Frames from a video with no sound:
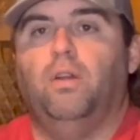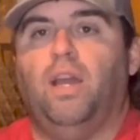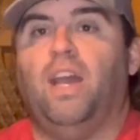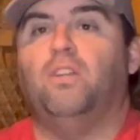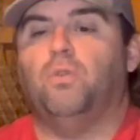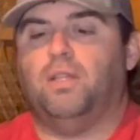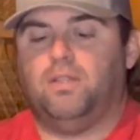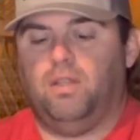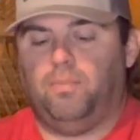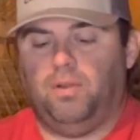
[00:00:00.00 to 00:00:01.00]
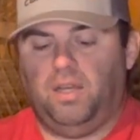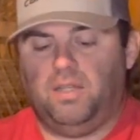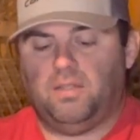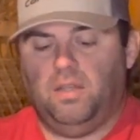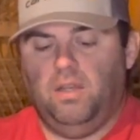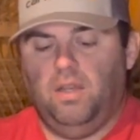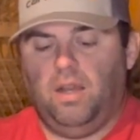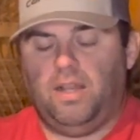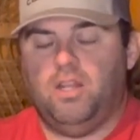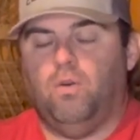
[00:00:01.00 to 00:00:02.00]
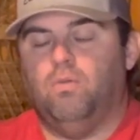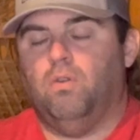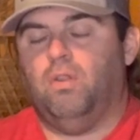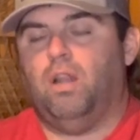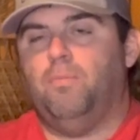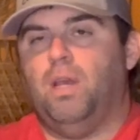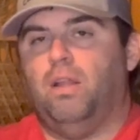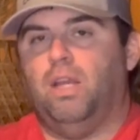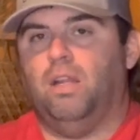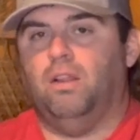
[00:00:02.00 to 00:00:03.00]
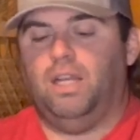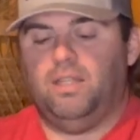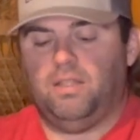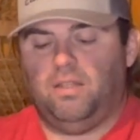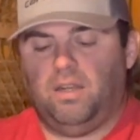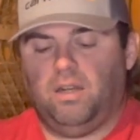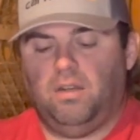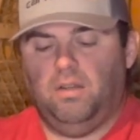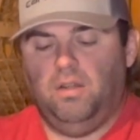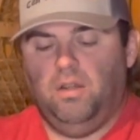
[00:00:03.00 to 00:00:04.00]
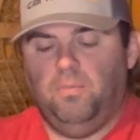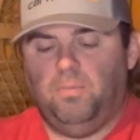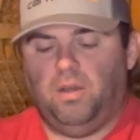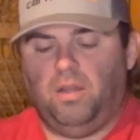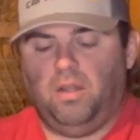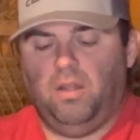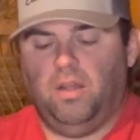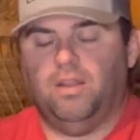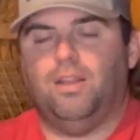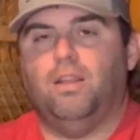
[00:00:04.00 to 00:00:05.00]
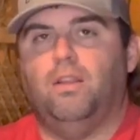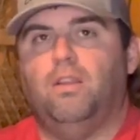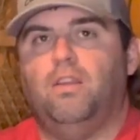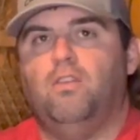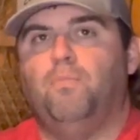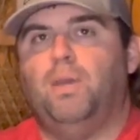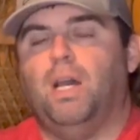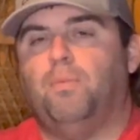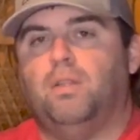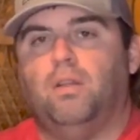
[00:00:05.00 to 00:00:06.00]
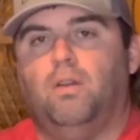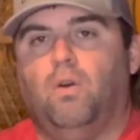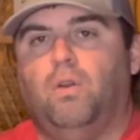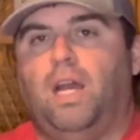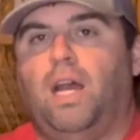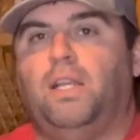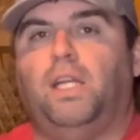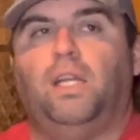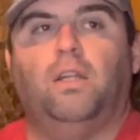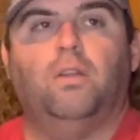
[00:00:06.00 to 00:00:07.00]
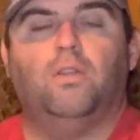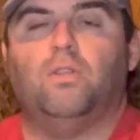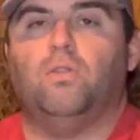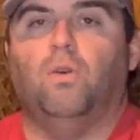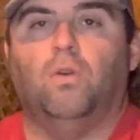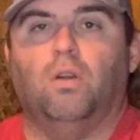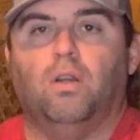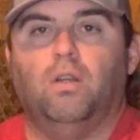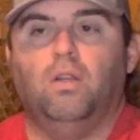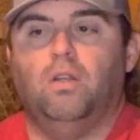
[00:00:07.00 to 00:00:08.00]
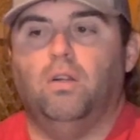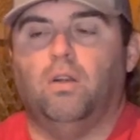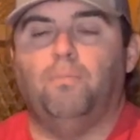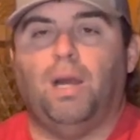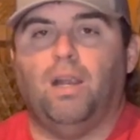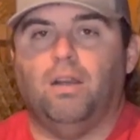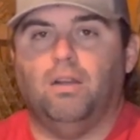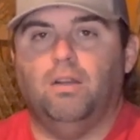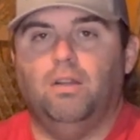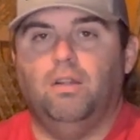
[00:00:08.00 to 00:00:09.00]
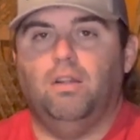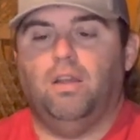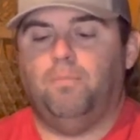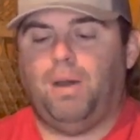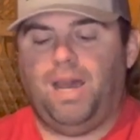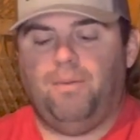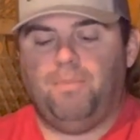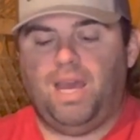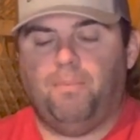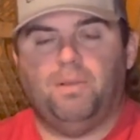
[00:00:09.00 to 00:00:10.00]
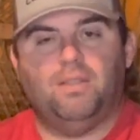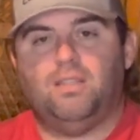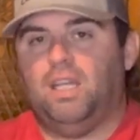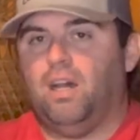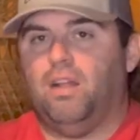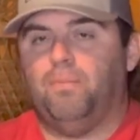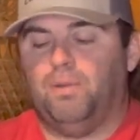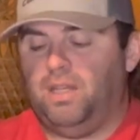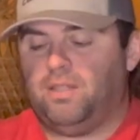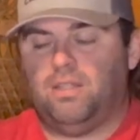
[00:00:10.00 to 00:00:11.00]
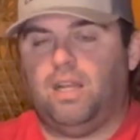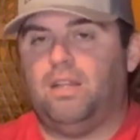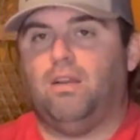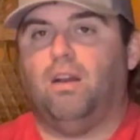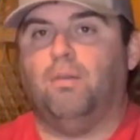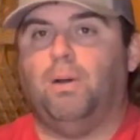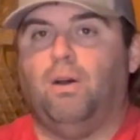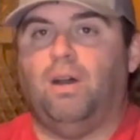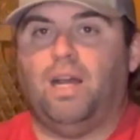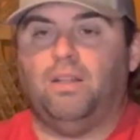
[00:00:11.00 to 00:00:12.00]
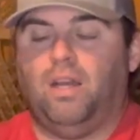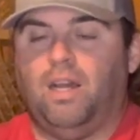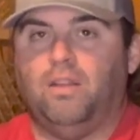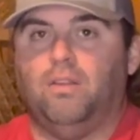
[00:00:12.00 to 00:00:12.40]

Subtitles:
address to the place. I don't know that I'll be able to get links in there, but you'll be able to go to any store or bar and buy a map and see all the places that I talk about on the